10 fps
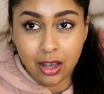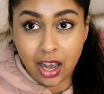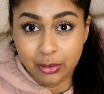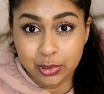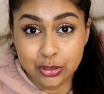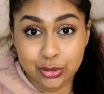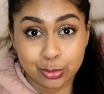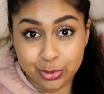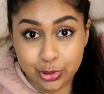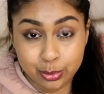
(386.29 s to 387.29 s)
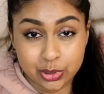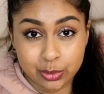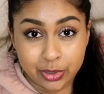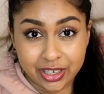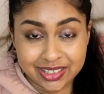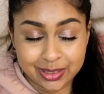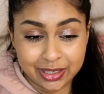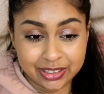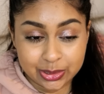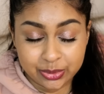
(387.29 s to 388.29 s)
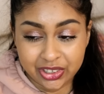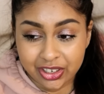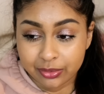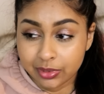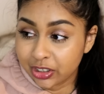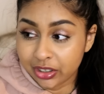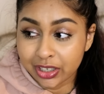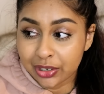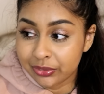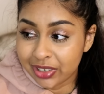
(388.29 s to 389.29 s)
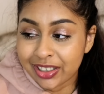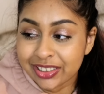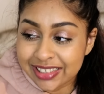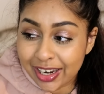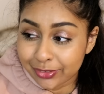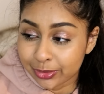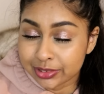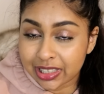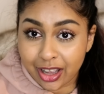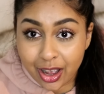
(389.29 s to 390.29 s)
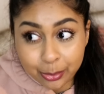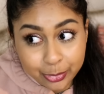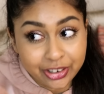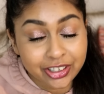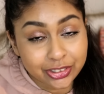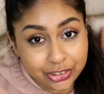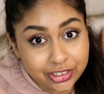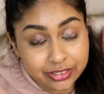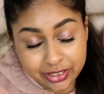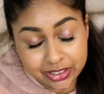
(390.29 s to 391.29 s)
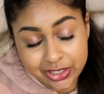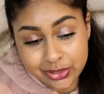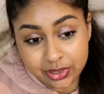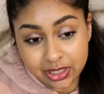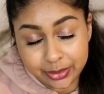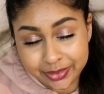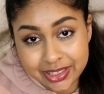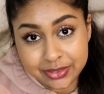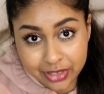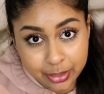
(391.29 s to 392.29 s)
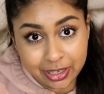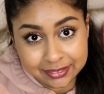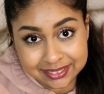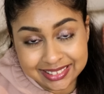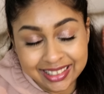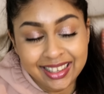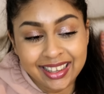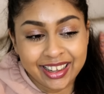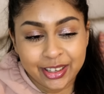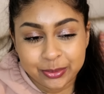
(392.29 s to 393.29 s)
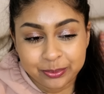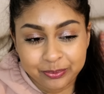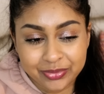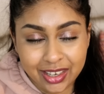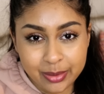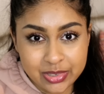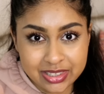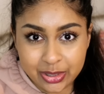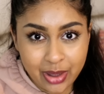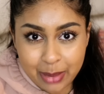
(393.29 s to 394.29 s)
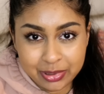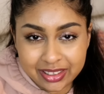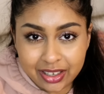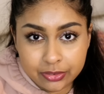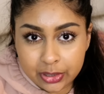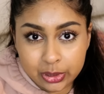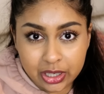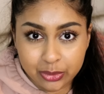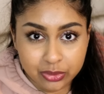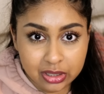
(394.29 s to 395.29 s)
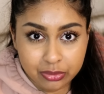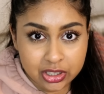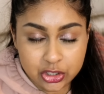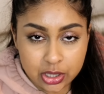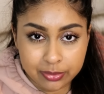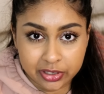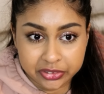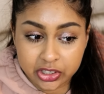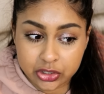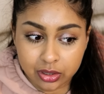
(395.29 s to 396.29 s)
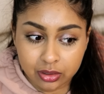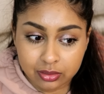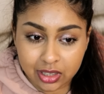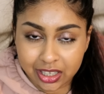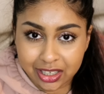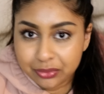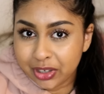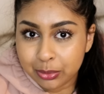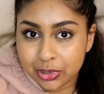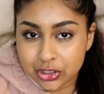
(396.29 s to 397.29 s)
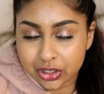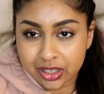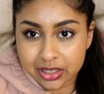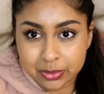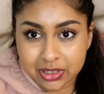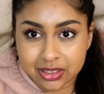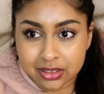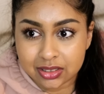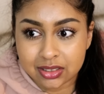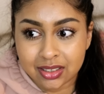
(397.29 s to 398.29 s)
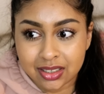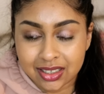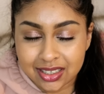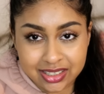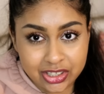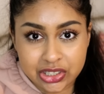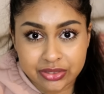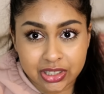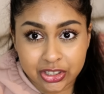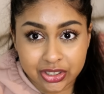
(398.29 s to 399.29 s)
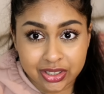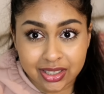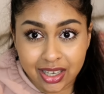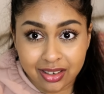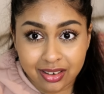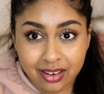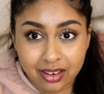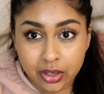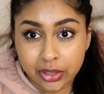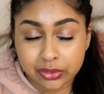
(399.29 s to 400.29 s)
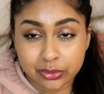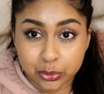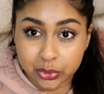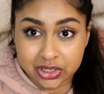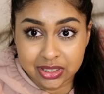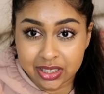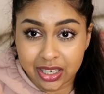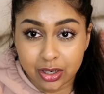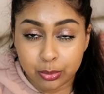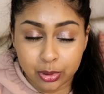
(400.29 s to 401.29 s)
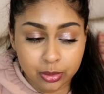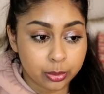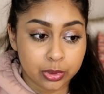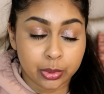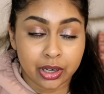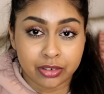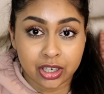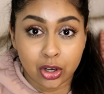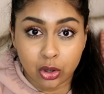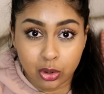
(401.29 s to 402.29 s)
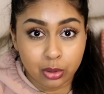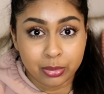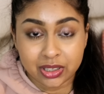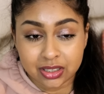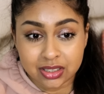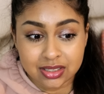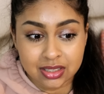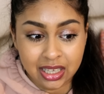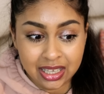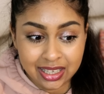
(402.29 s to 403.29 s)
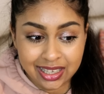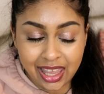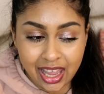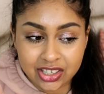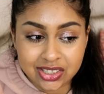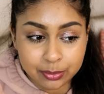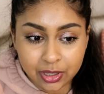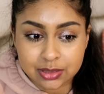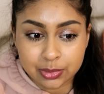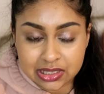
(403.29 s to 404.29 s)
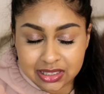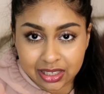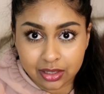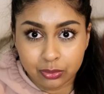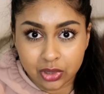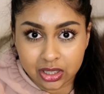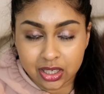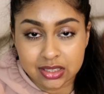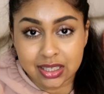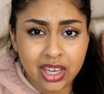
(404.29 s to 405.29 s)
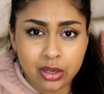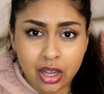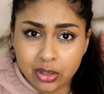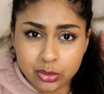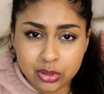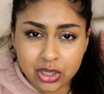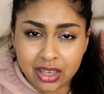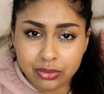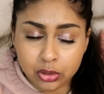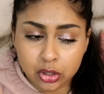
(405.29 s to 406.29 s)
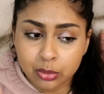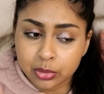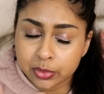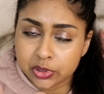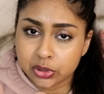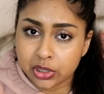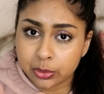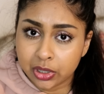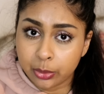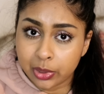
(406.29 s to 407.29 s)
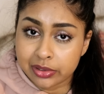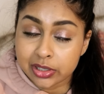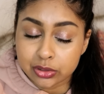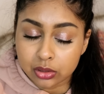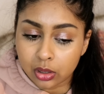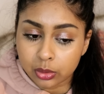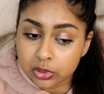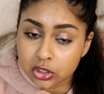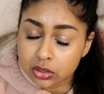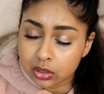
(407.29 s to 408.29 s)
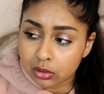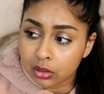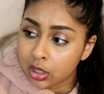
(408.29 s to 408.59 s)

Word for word: I've been super surprised about this one, and I've been going around to everyone's like, I'm wearing a New Look foundation right now, it's £5. I'm just so happy that I found like a really cheap foundation that I can recommend to you guys, because it's actually really good, and I've even worn this today, and I probably will wear it a lot because it actually makes my skin really nice, and I also get a few compliments on it when I wear it, so which is a